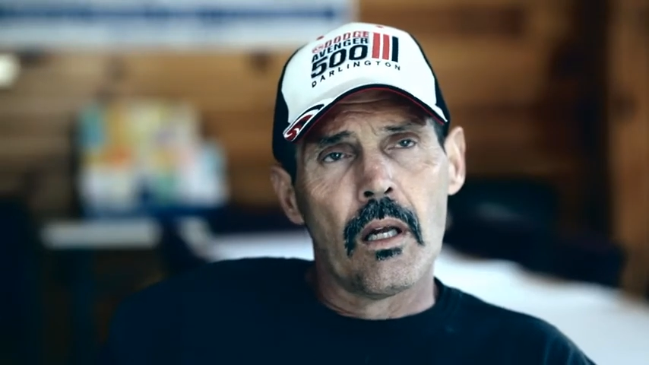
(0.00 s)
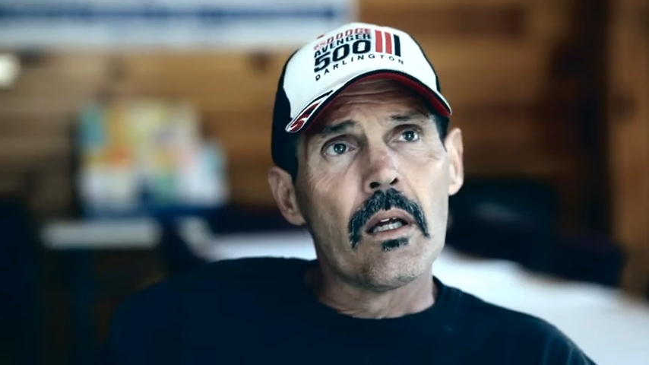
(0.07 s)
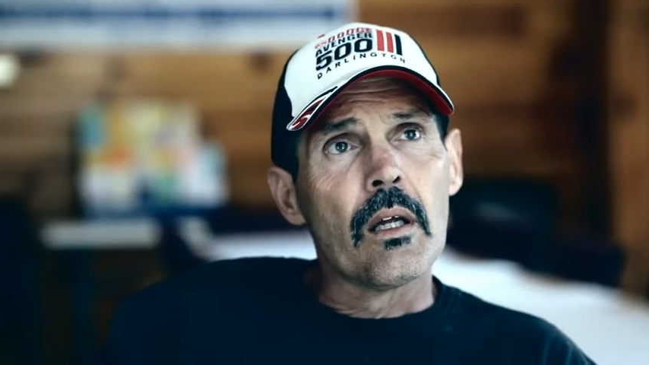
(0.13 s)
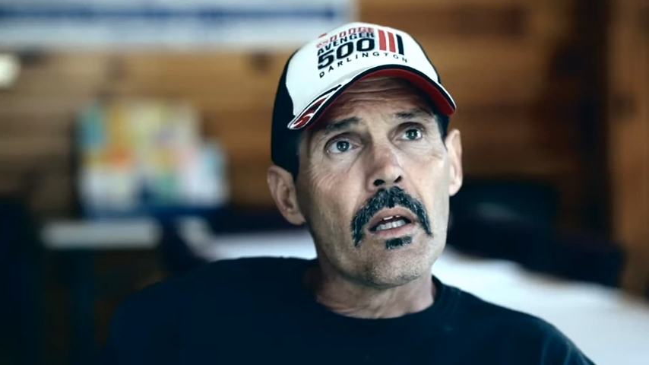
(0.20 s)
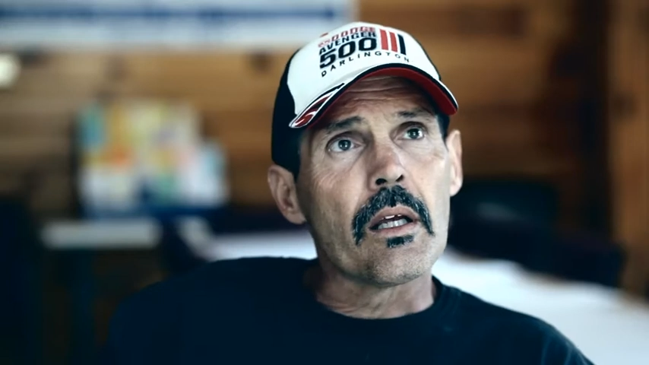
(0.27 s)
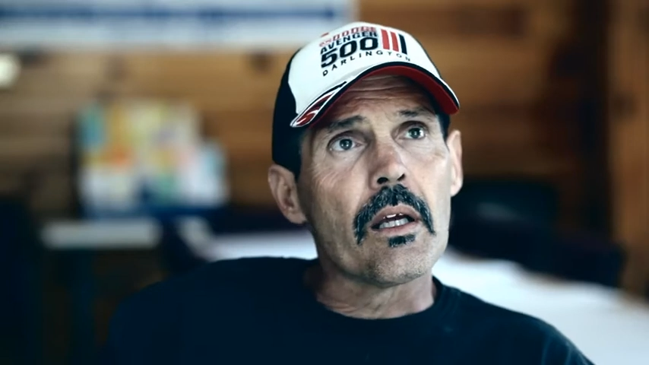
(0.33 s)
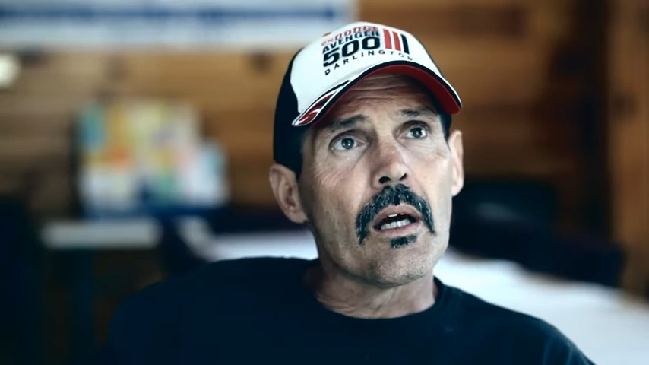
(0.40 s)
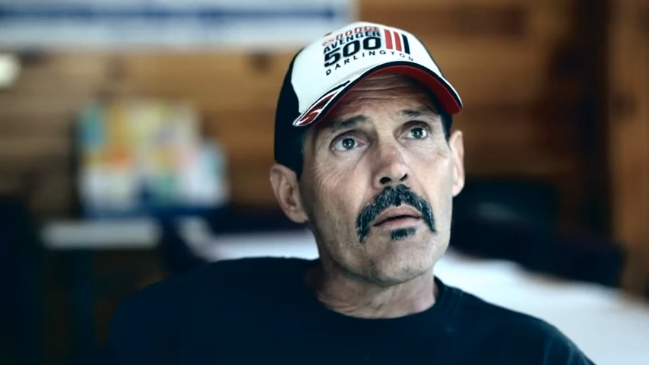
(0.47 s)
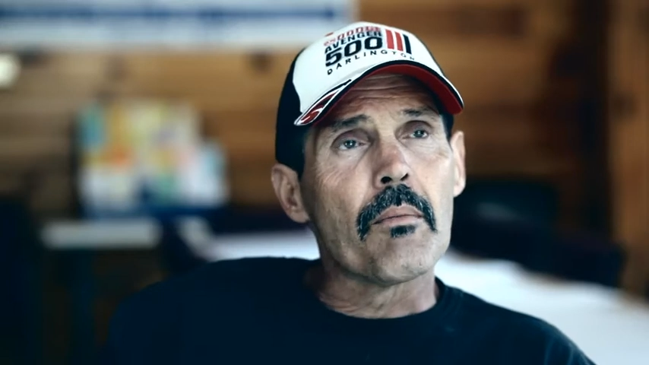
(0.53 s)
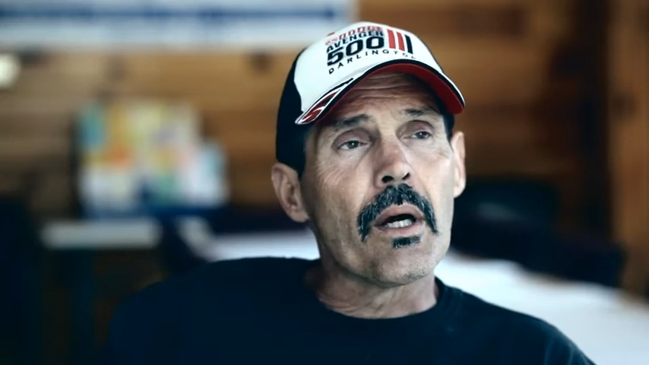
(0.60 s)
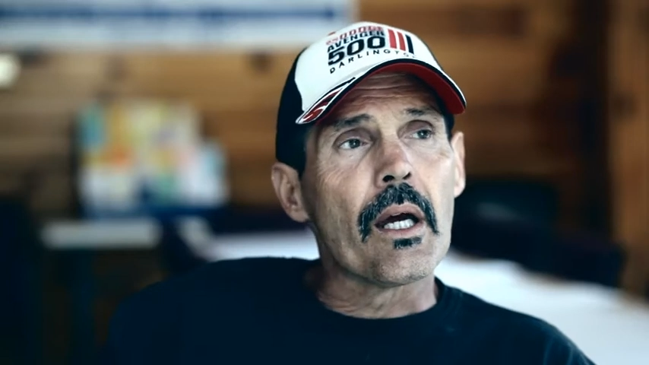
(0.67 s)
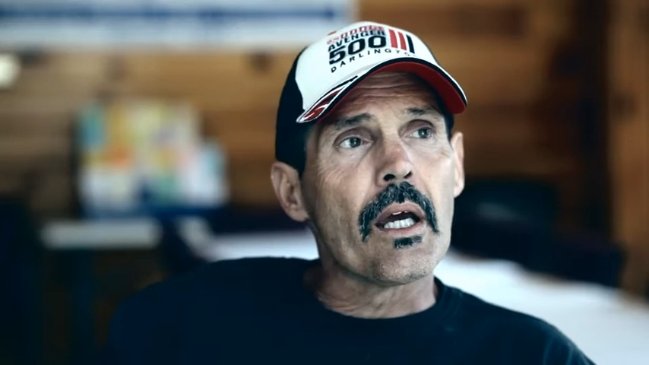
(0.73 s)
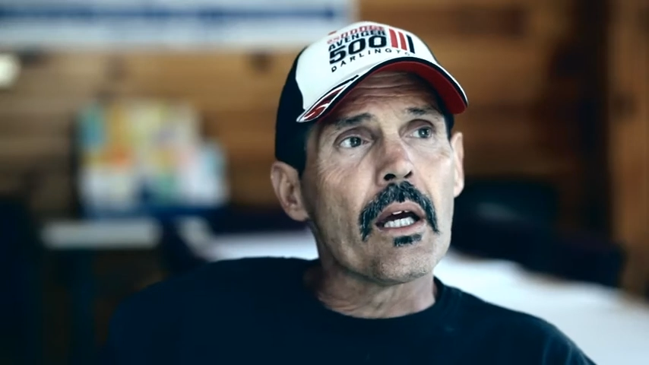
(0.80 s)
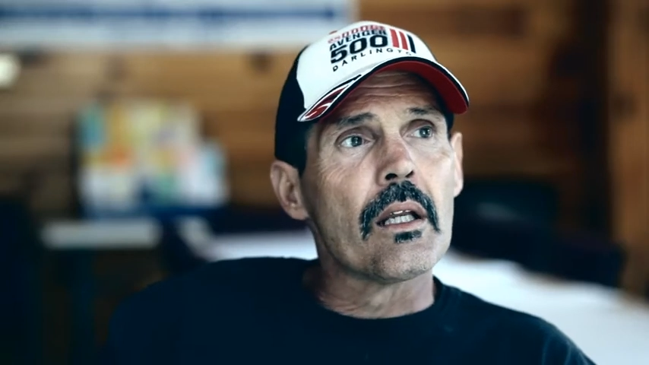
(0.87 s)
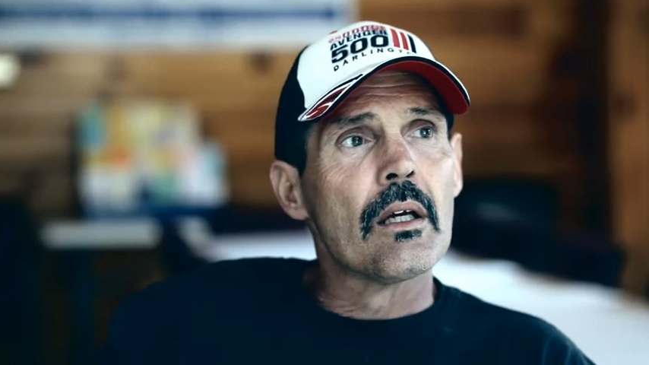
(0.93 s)
it got
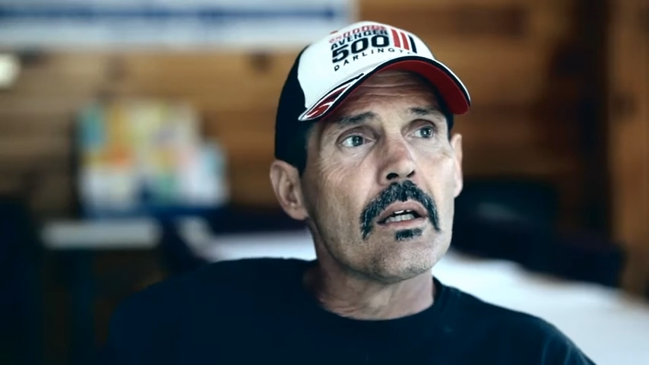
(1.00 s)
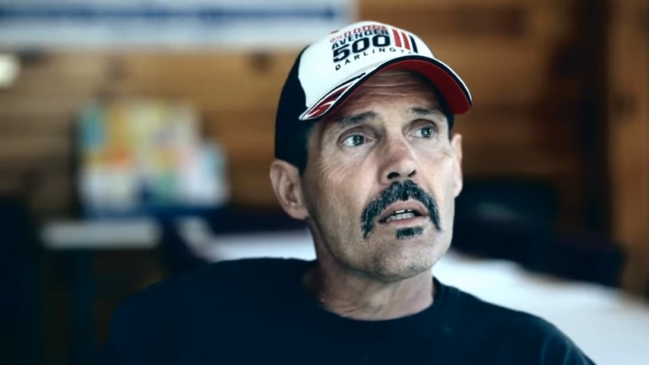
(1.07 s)
bad.